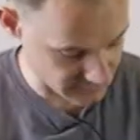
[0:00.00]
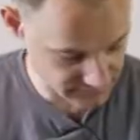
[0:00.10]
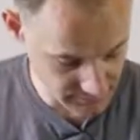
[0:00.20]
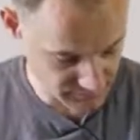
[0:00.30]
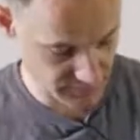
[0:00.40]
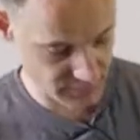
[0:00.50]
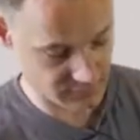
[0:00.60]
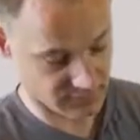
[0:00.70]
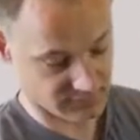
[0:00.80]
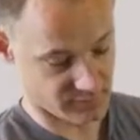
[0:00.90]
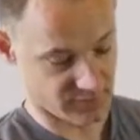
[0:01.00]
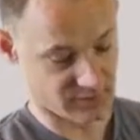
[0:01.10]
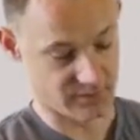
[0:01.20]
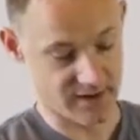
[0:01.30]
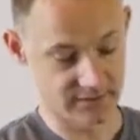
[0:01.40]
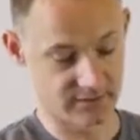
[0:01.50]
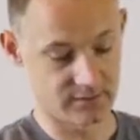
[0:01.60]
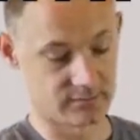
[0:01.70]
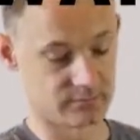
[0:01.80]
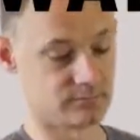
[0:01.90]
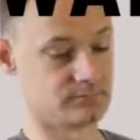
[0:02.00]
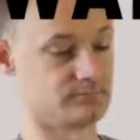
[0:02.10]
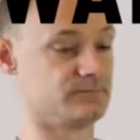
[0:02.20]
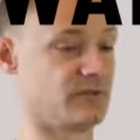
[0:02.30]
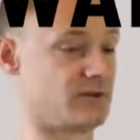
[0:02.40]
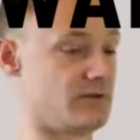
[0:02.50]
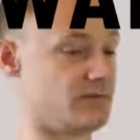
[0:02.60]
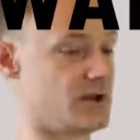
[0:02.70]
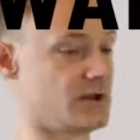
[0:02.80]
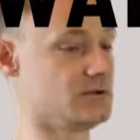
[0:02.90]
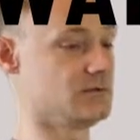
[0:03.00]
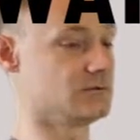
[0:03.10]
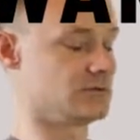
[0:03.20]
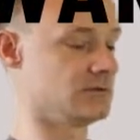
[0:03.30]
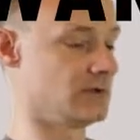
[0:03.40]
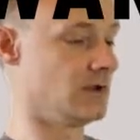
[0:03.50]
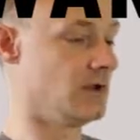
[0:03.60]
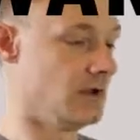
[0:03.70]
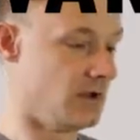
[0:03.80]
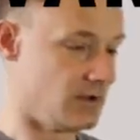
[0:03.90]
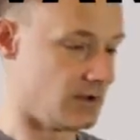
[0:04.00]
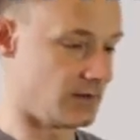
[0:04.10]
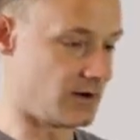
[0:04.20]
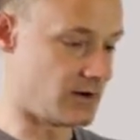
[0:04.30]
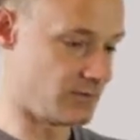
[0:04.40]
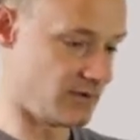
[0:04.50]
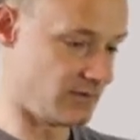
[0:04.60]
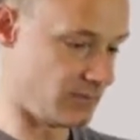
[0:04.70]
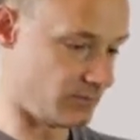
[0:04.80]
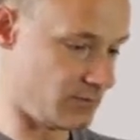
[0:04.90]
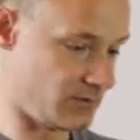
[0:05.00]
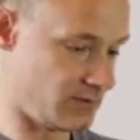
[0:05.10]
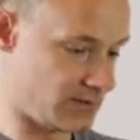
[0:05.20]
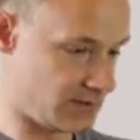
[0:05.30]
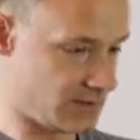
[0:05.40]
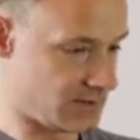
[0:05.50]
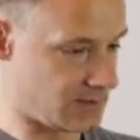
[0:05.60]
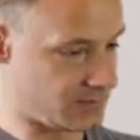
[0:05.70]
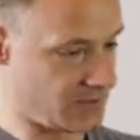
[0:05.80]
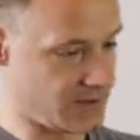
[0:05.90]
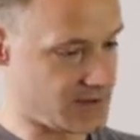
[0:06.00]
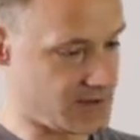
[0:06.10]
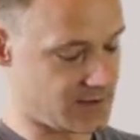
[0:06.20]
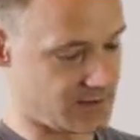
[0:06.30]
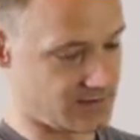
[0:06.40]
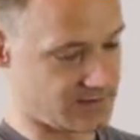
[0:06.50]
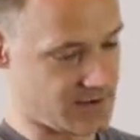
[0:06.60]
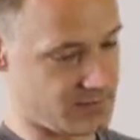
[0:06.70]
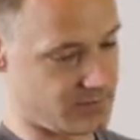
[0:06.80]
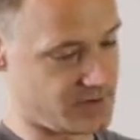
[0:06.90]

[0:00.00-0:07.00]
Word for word: Same thing, it needs to be double acting, self-locking. The hardware on this one, I'm looking at it, it sounds